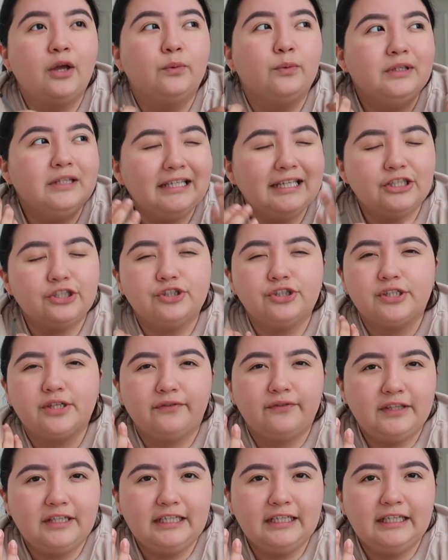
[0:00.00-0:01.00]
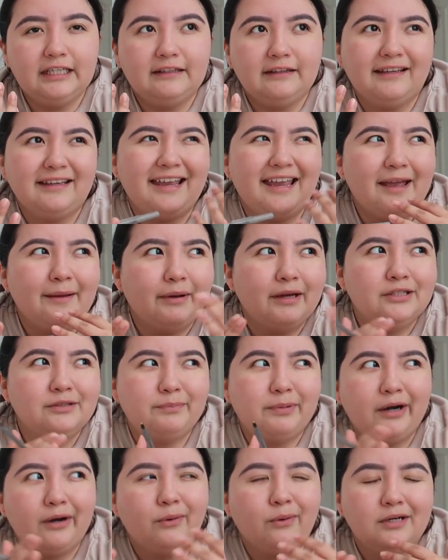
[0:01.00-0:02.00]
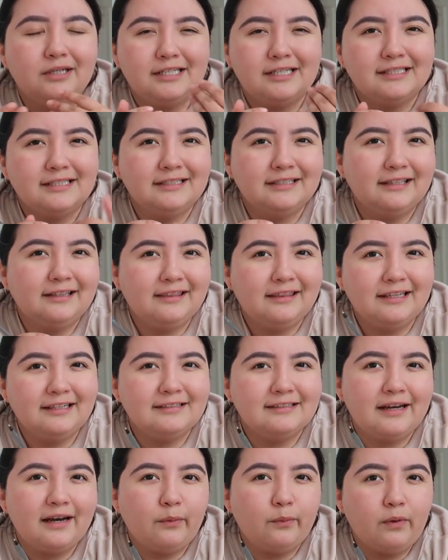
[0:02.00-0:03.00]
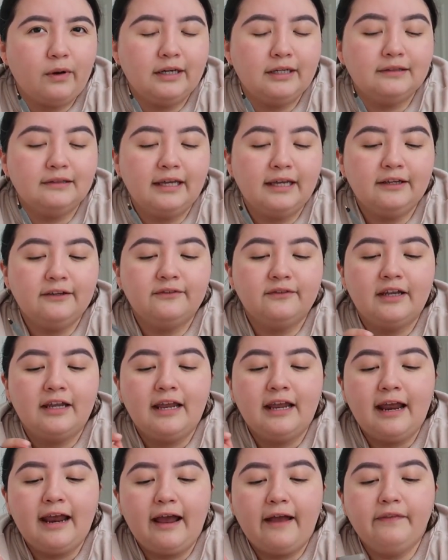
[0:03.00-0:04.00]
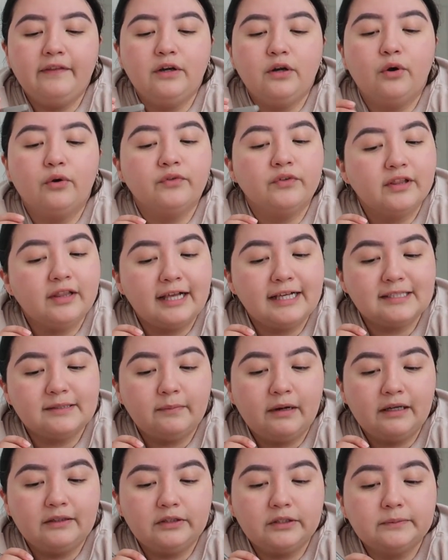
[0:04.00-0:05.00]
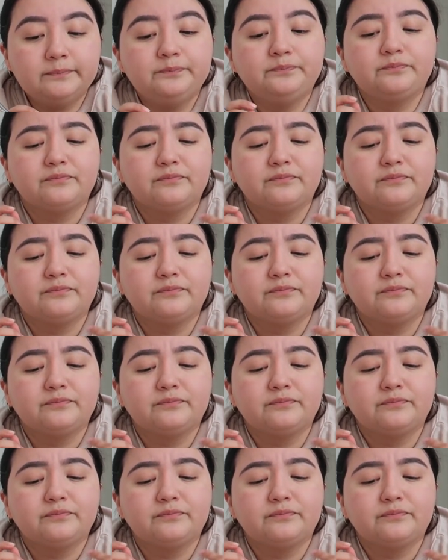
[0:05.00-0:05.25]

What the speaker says: Really get yourself thinking, like, am I prioritizing the things that I want in life? And then over the last month,